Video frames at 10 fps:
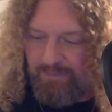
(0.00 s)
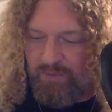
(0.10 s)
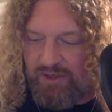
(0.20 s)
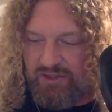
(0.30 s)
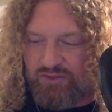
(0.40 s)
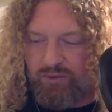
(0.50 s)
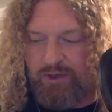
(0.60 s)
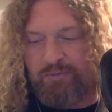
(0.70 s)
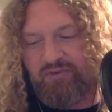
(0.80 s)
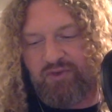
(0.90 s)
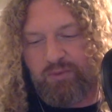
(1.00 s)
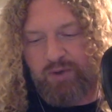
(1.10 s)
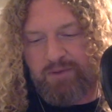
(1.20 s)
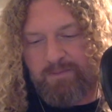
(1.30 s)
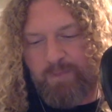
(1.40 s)
It is story number
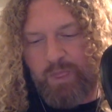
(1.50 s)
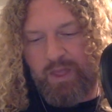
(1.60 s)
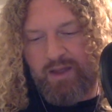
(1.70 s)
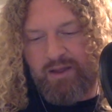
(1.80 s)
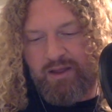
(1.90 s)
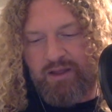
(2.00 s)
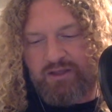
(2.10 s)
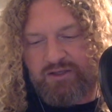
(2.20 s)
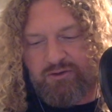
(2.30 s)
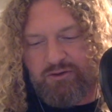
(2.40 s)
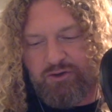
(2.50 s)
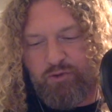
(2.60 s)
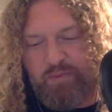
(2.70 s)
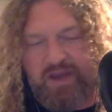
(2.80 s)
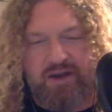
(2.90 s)
fifty-one. It's called
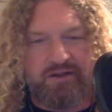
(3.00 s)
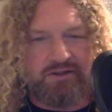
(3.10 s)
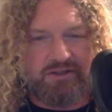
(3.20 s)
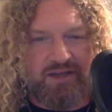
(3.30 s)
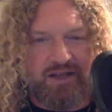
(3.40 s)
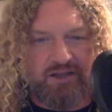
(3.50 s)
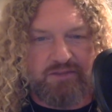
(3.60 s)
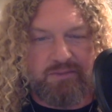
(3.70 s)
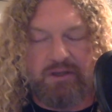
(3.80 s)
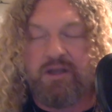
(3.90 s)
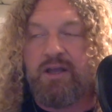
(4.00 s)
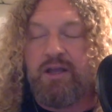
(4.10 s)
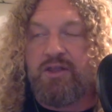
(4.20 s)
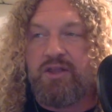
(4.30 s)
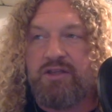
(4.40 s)
O'Bannon's Talisman.
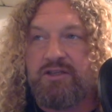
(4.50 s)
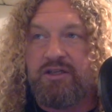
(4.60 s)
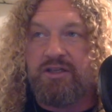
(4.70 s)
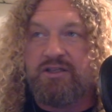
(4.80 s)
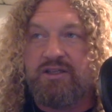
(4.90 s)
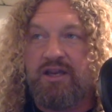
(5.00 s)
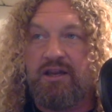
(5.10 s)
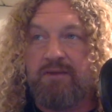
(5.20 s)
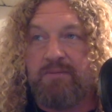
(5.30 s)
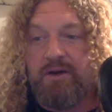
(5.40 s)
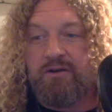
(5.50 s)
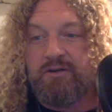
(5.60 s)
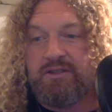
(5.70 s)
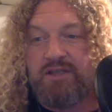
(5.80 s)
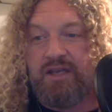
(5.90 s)
This is set in a modern
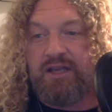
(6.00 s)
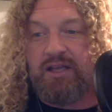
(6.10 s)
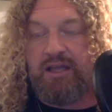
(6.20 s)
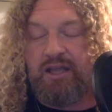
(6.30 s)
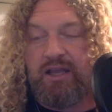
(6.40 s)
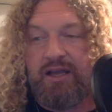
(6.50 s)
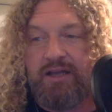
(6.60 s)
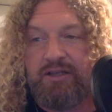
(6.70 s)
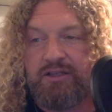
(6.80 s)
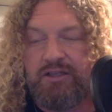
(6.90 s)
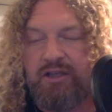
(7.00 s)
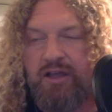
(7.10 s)
setting, and